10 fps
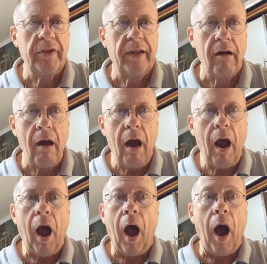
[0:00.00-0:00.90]
They go,
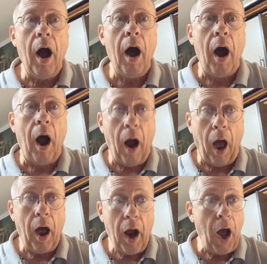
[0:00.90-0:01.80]
oh,
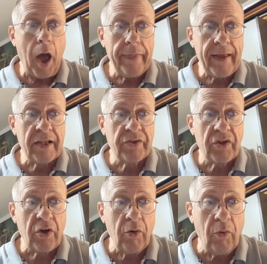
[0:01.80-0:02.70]
that's
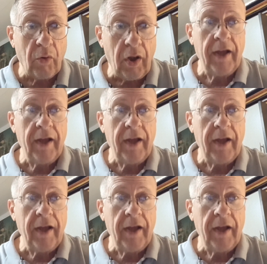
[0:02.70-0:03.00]
cool.